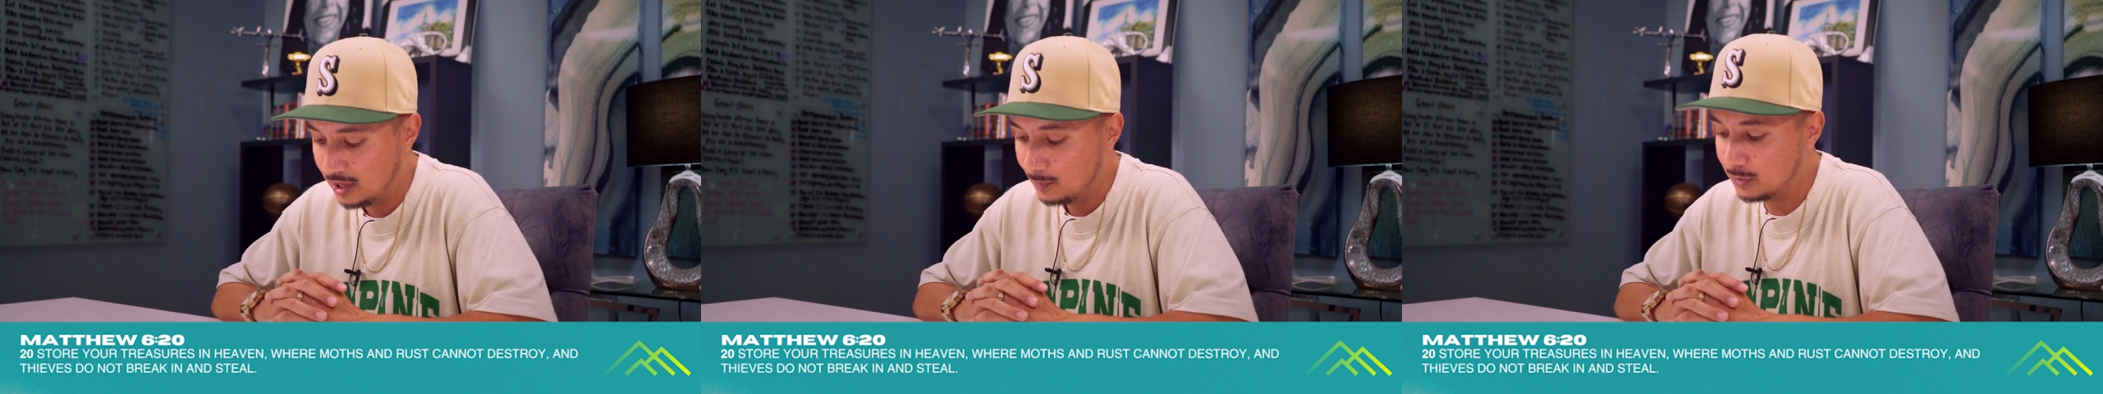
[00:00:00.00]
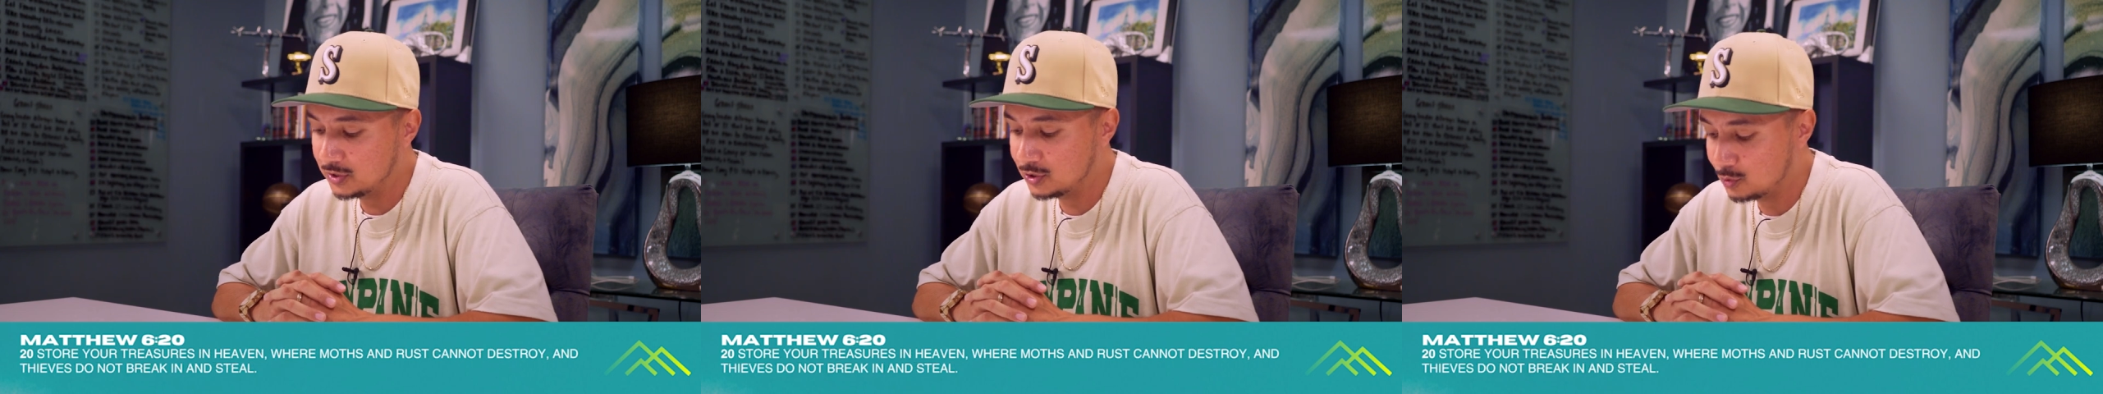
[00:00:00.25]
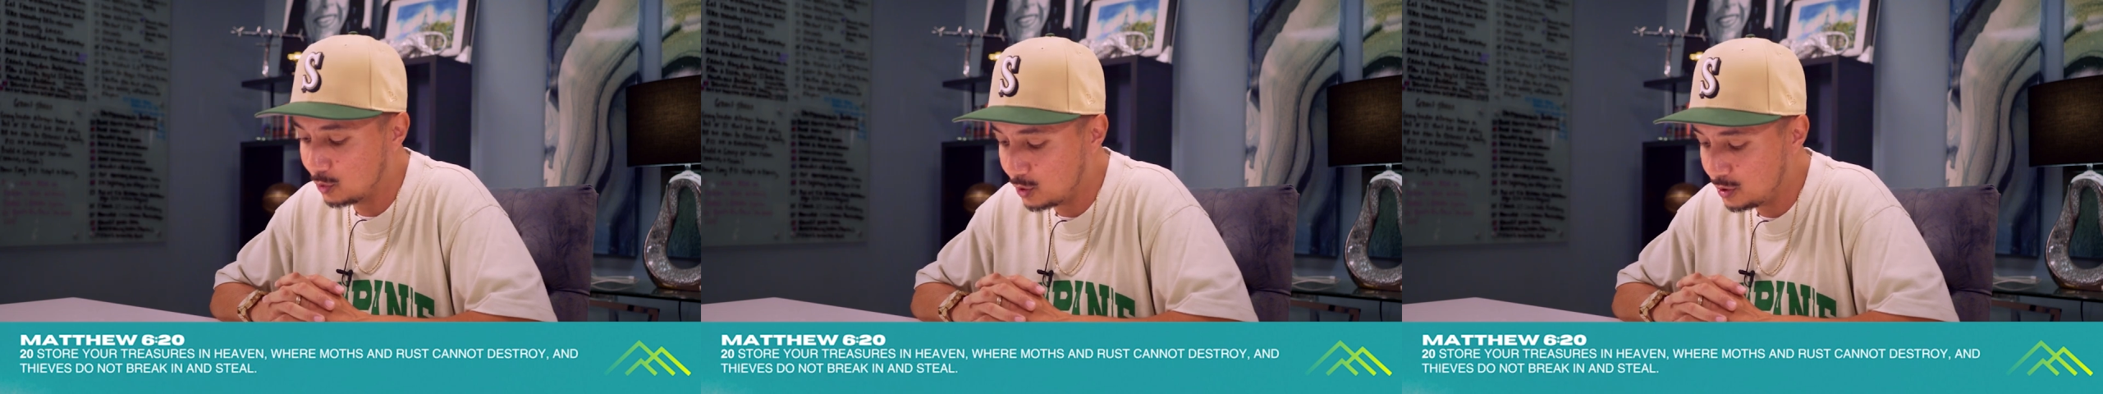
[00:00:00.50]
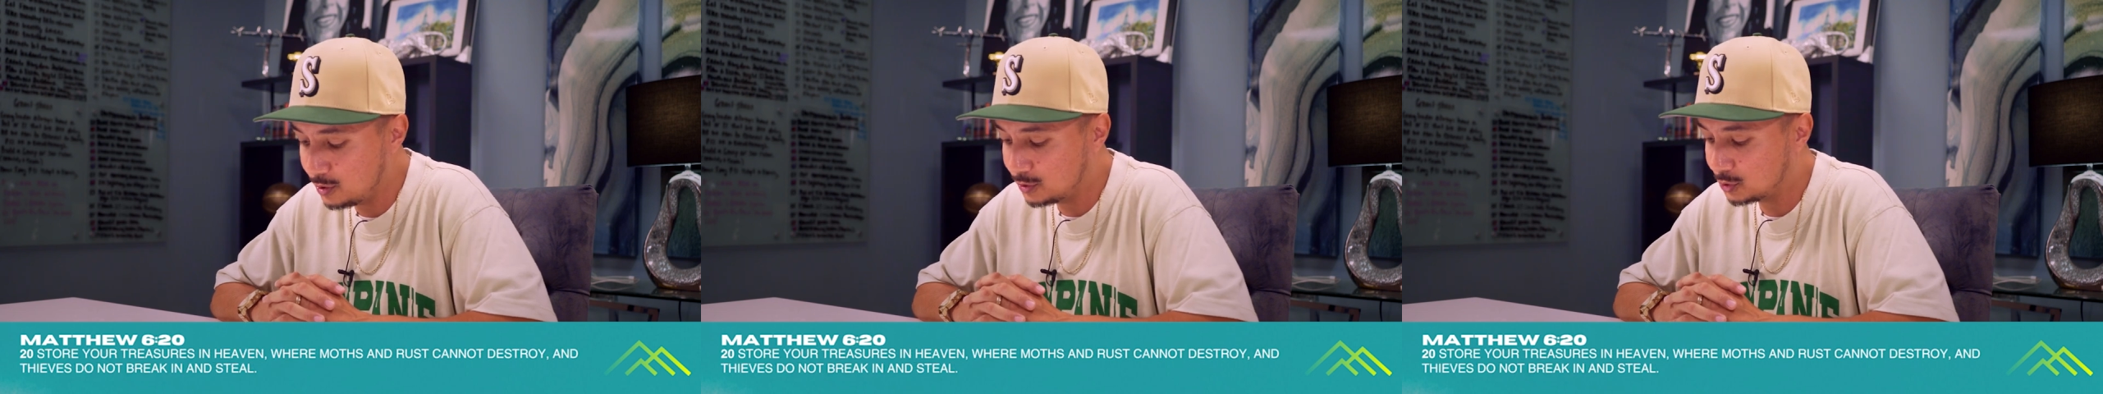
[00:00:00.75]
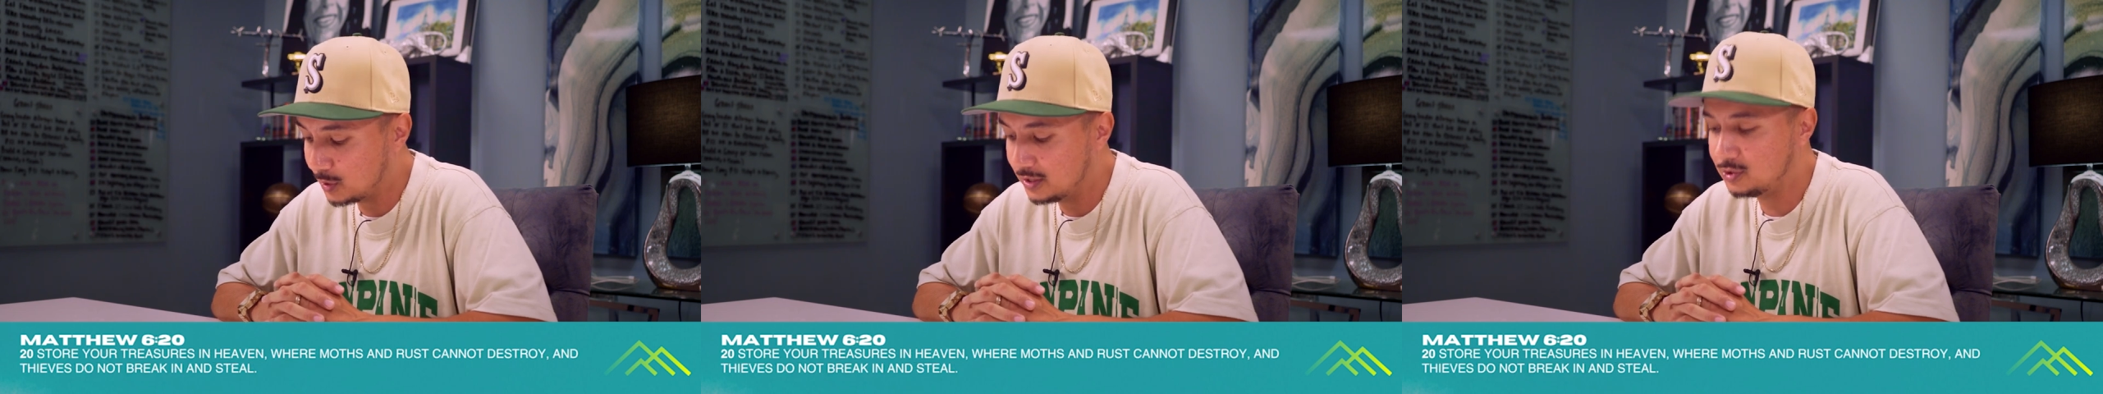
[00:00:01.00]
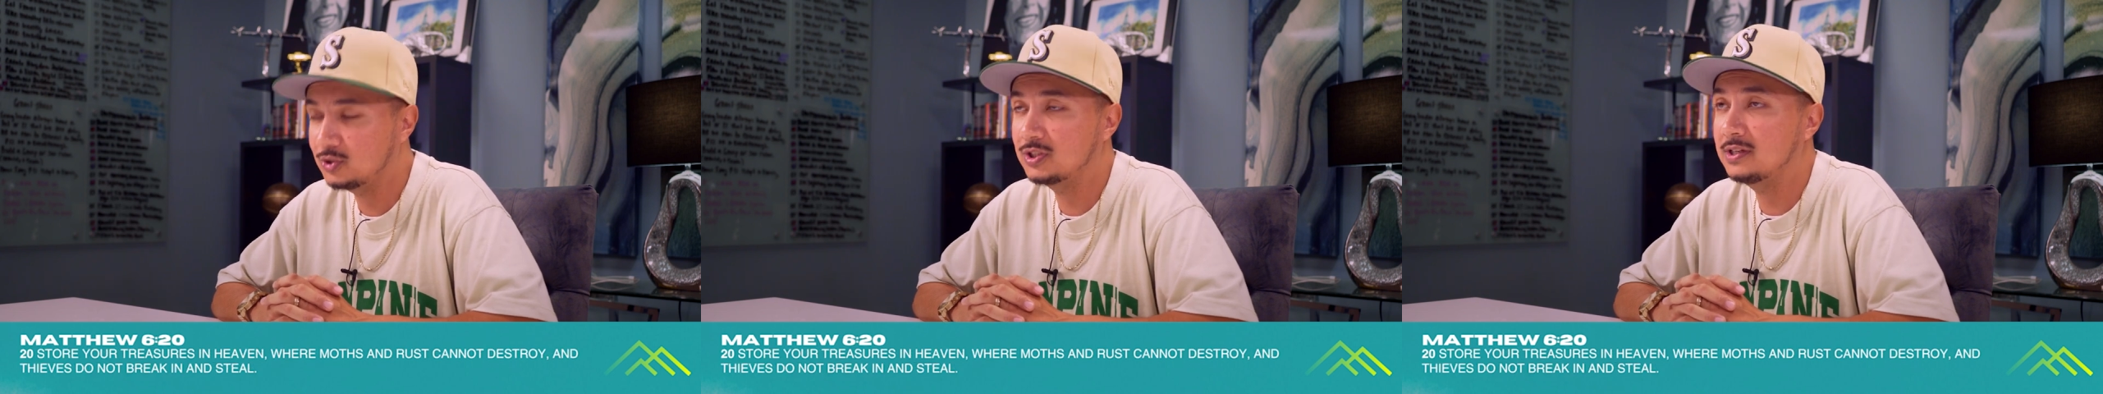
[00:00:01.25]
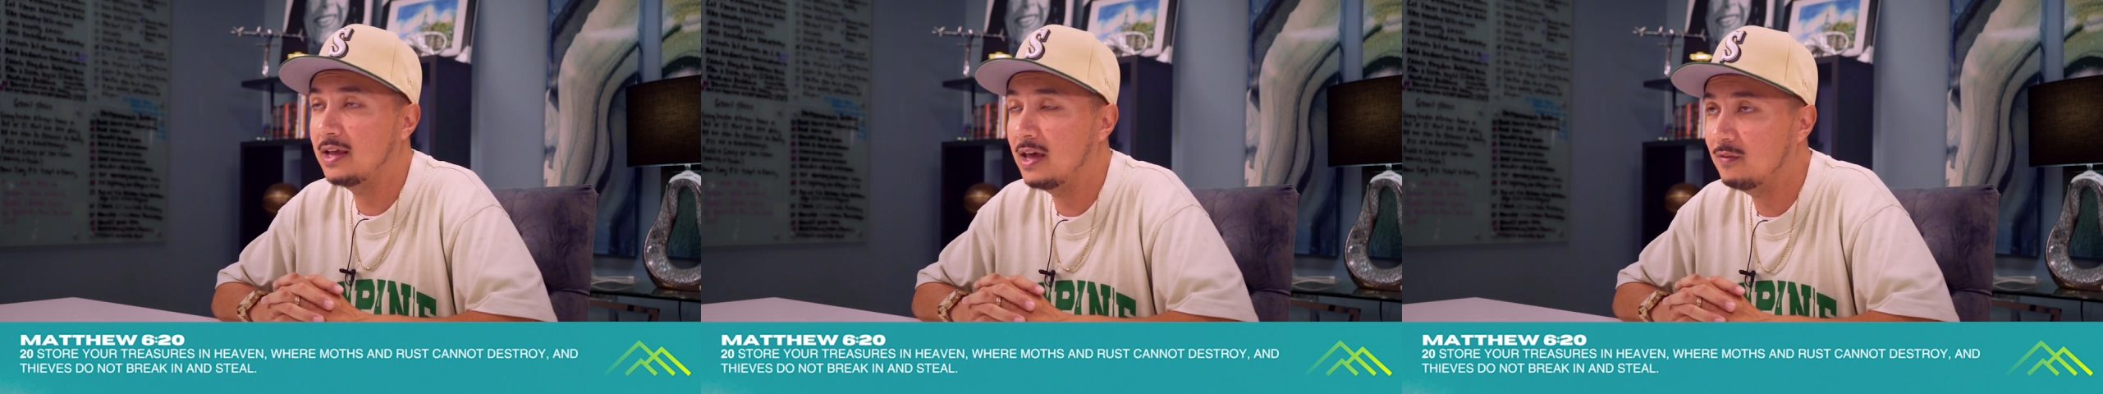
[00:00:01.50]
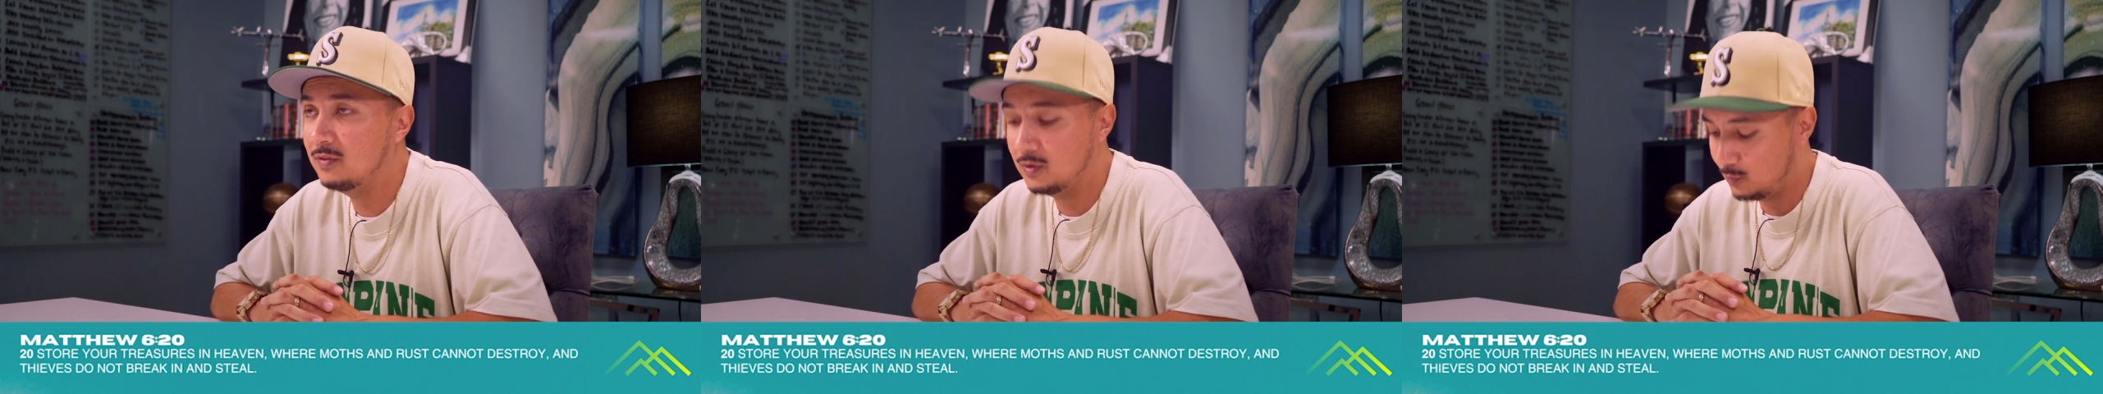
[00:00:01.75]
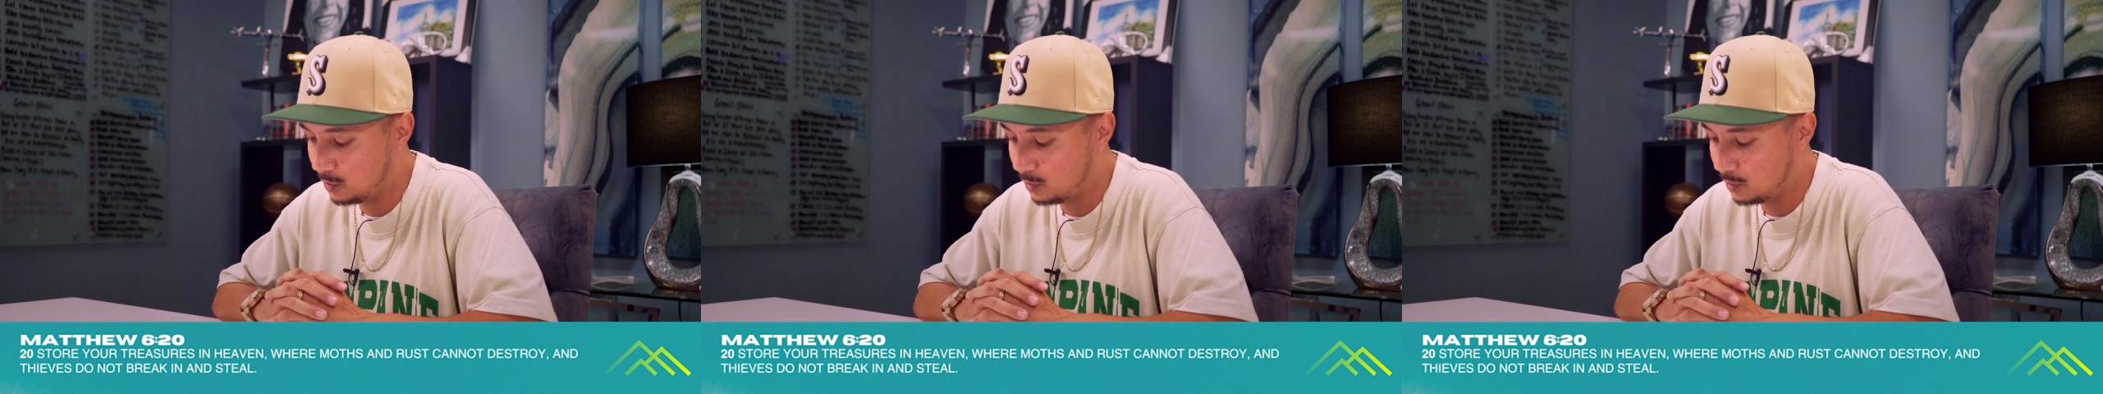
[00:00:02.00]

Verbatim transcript: But store your treasures in heaven,